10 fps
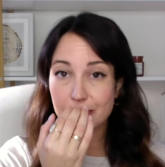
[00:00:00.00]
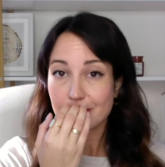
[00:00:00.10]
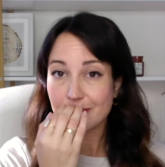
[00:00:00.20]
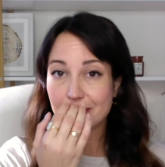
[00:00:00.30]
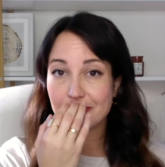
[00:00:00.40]

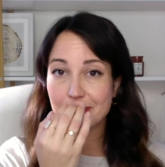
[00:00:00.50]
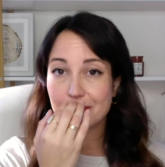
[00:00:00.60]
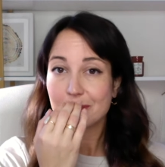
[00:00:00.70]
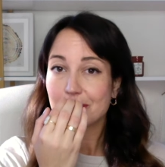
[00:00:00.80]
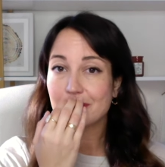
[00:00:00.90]

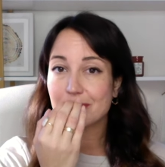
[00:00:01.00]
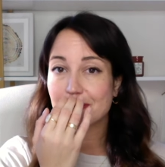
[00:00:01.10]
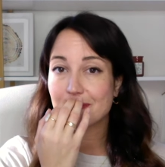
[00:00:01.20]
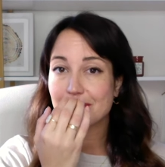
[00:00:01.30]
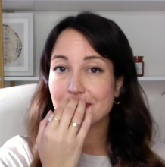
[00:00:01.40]

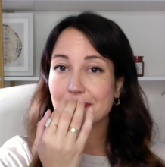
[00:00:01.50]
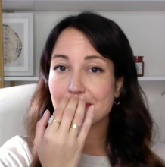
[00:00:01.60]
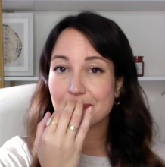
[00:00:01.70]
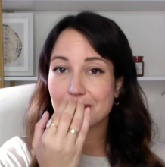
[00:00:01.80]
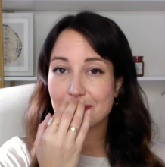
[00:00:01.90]

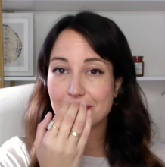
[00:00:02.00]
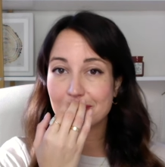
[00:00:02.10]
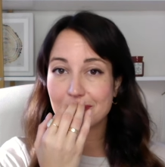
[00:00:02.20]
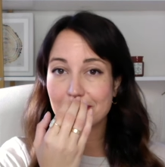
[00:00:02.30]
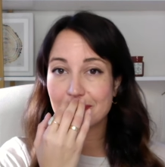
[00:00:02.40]

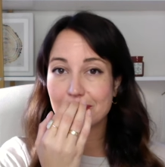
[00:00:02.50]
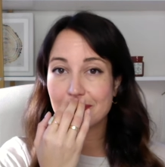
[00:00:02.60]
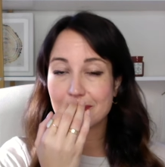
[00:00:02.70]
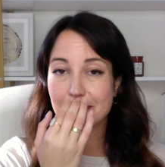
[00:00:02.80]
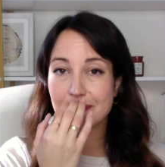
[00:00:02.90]

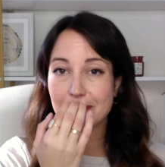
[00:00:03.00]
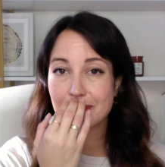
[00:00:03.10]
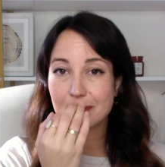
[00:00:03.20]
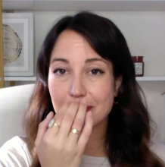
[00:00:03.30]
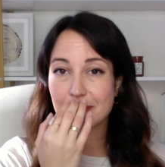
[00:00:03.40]

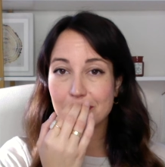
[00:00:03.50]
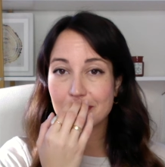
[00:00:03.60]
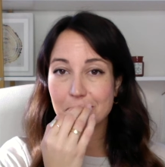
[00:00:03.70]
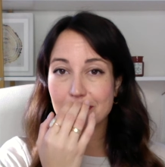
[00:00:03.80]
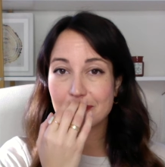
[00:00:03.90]

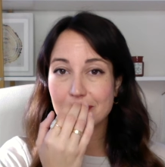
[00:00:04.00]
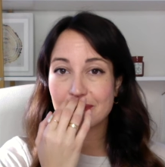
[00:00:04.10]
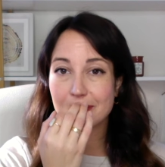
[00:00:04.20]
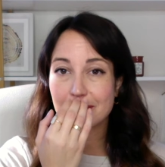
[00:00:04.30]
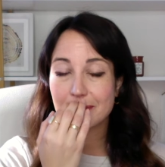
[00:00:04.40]

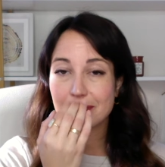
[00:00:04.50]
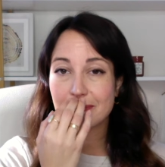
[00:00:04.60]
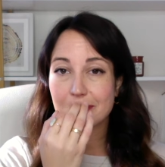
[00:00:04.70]
Nothing is said.